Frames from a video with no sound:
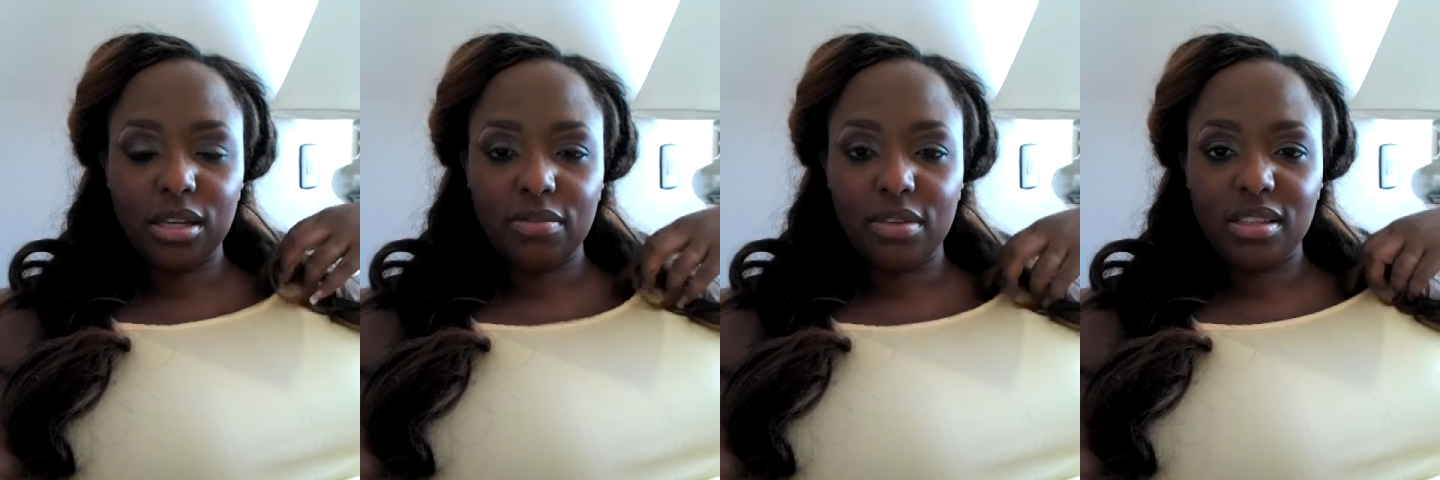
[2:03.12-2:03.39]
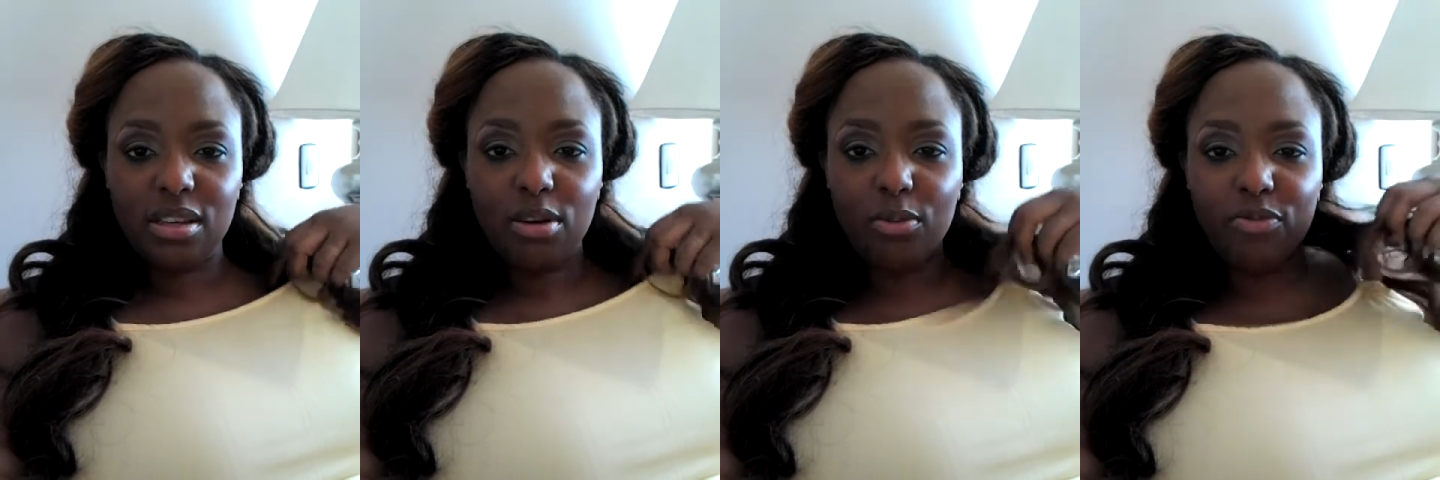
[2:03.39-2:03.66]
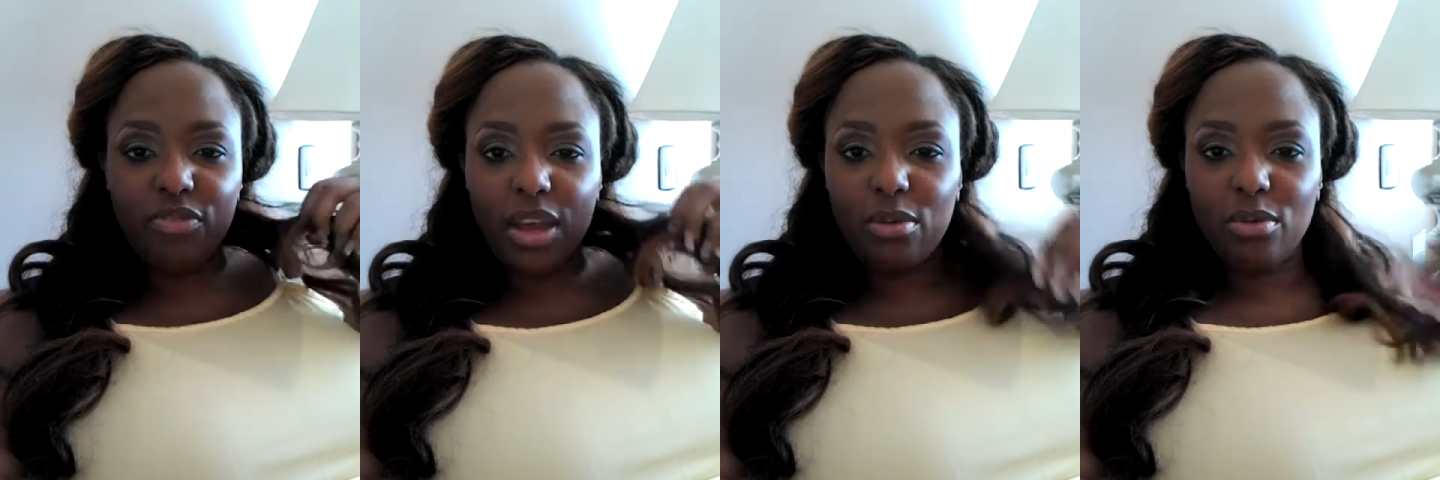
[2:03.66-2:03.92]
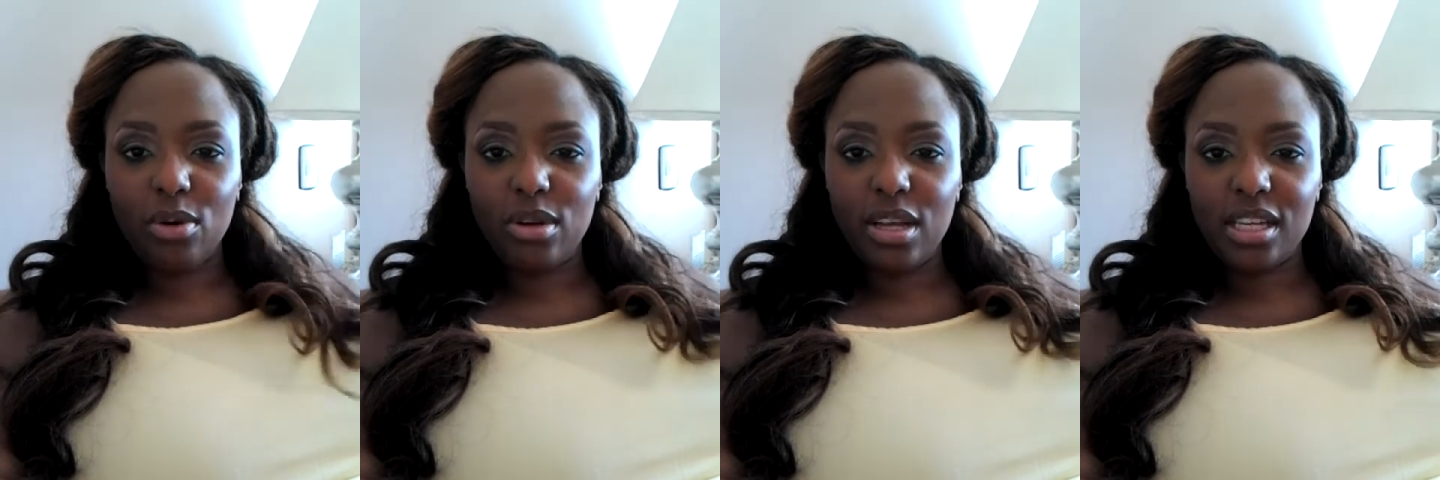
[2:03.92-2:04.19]
They sell fake
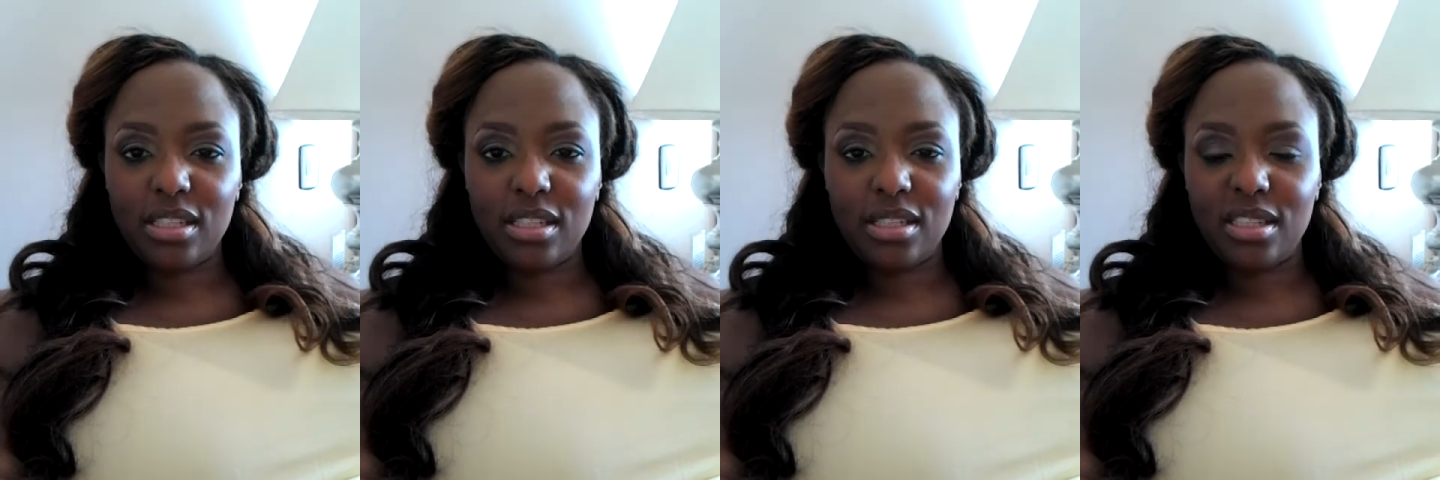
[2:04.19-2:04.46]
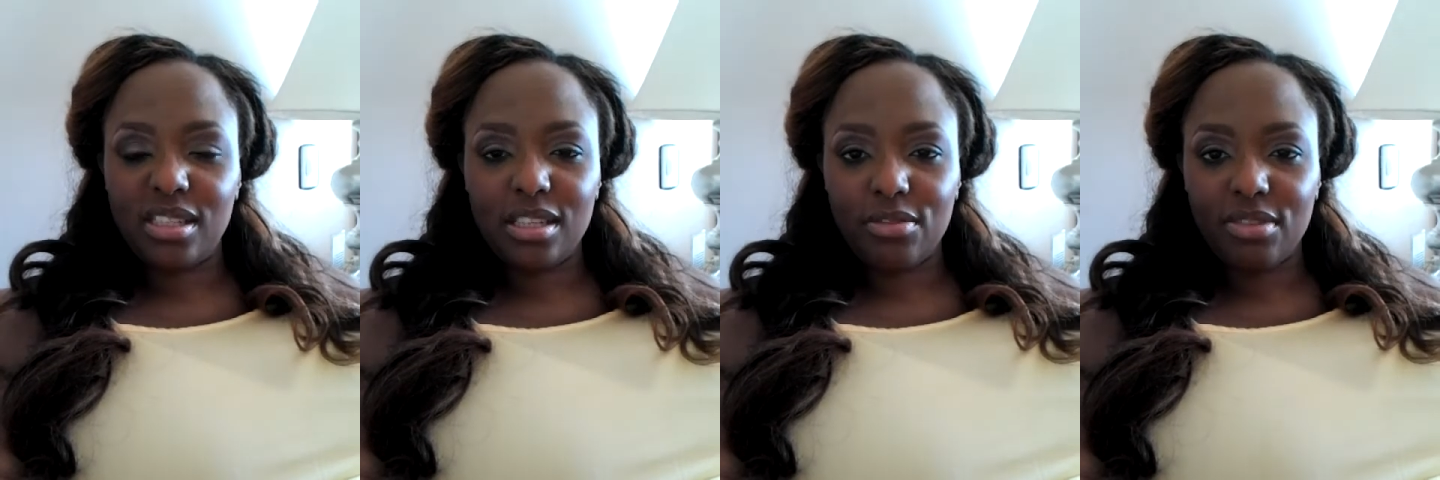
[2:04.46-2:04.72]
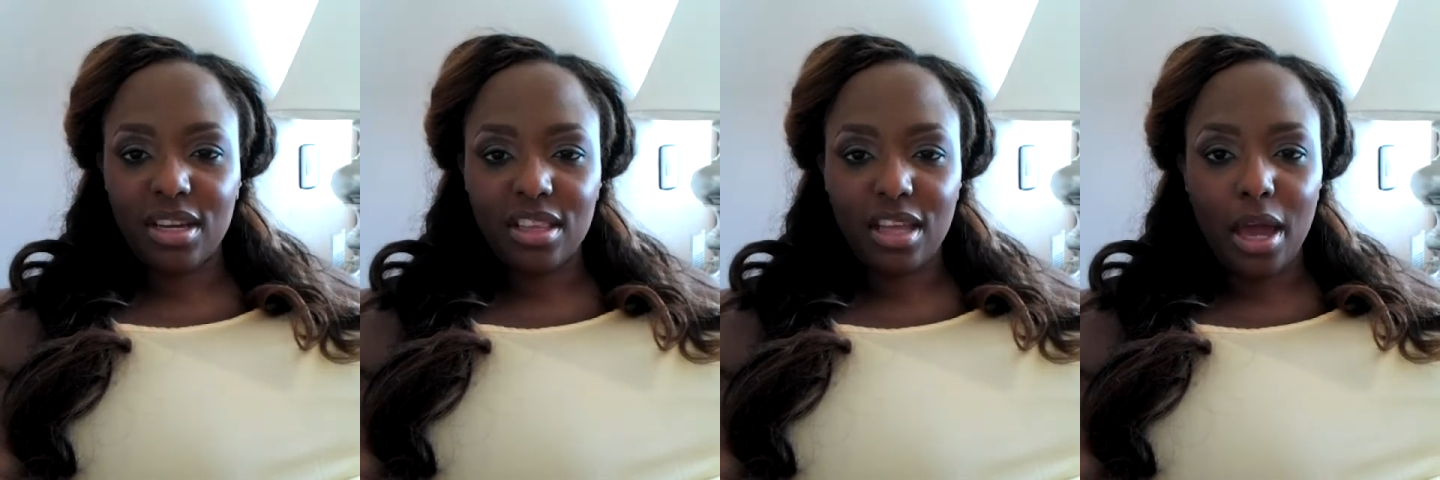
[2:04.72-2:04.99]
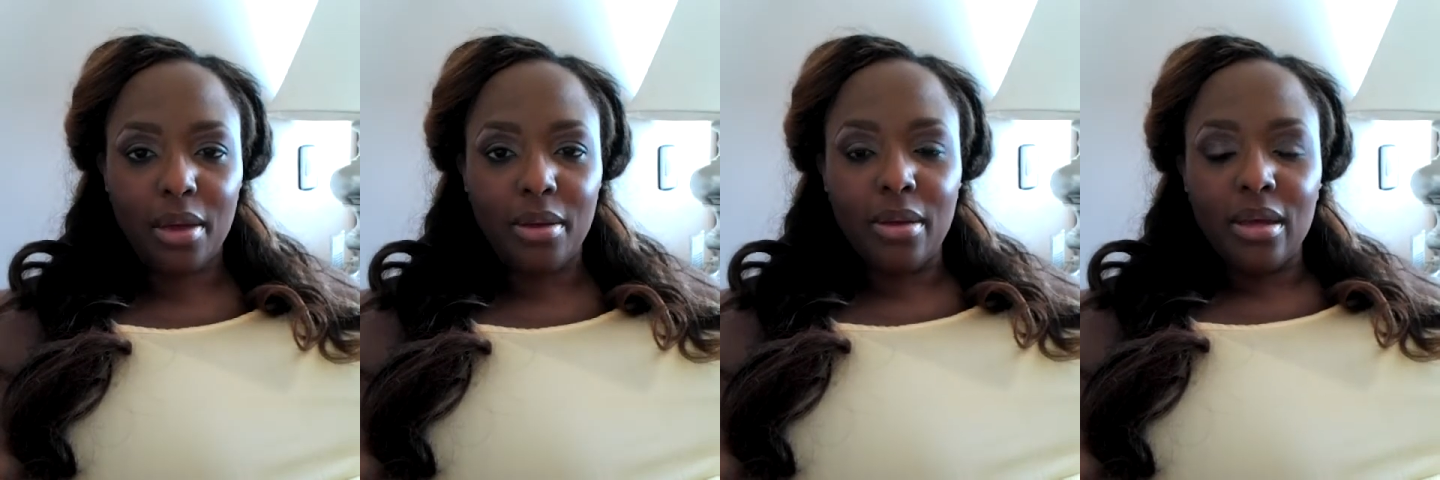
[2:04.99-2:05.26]
Rolexes and stuff like
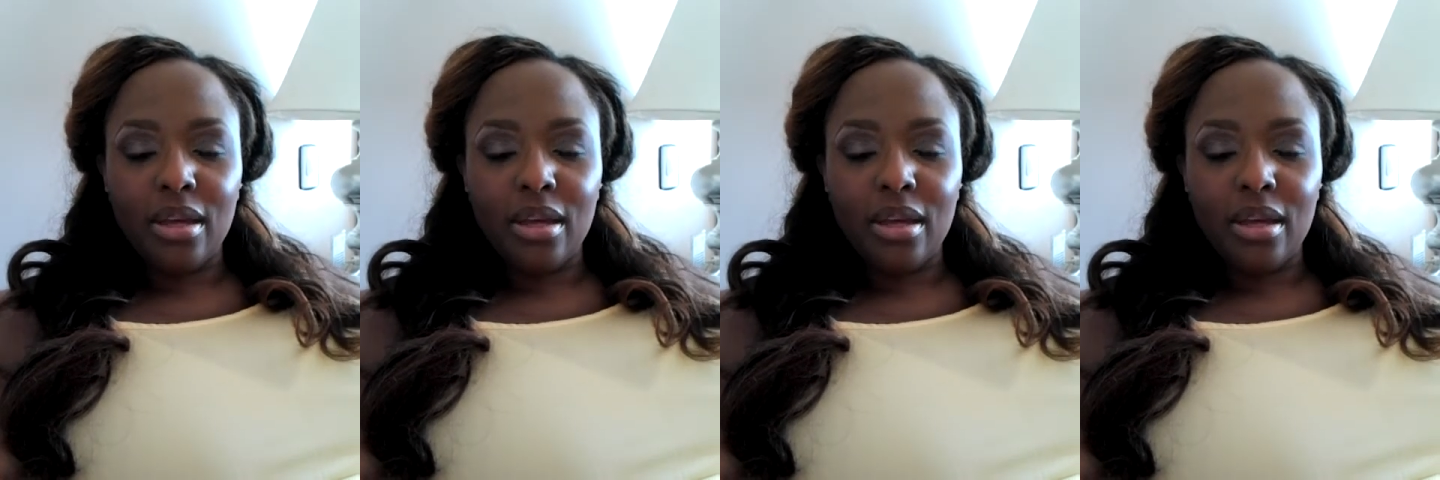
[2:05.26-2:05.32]
that.